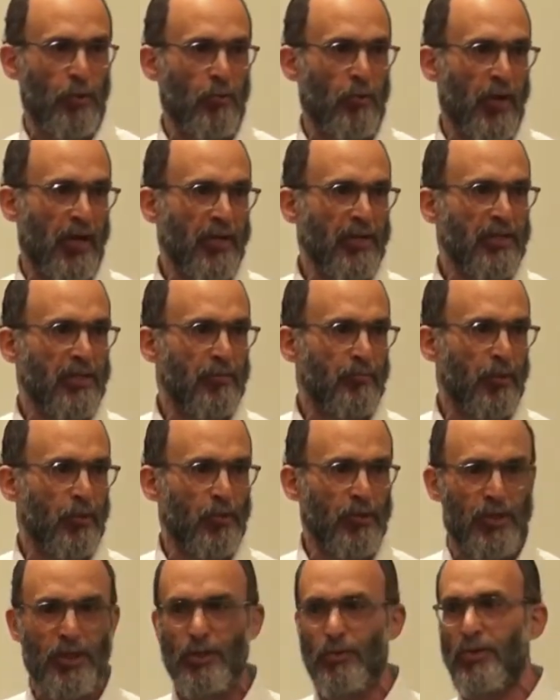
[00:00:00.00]
erased,
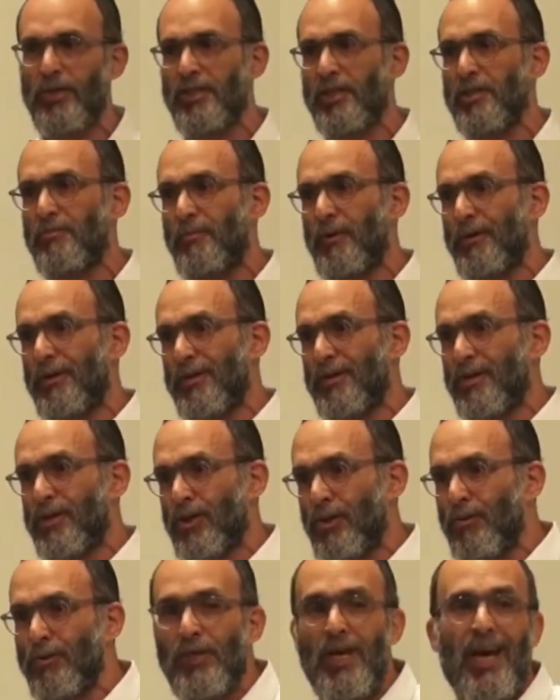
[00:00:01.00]
because Israel's the spirit of the
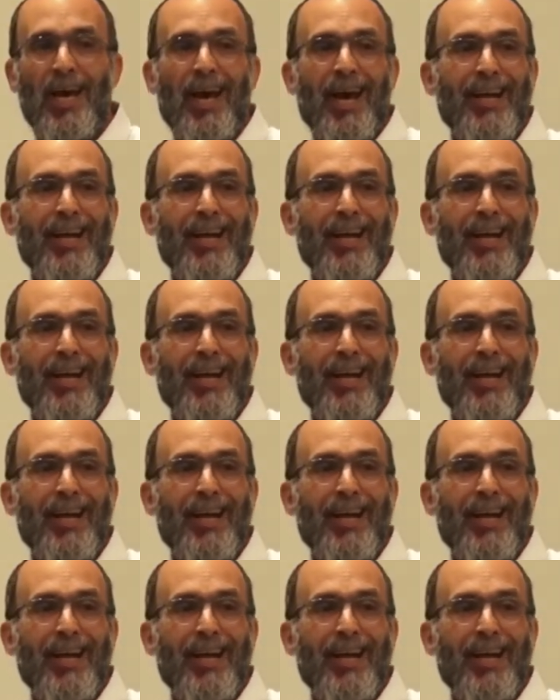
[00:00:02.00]
Jews,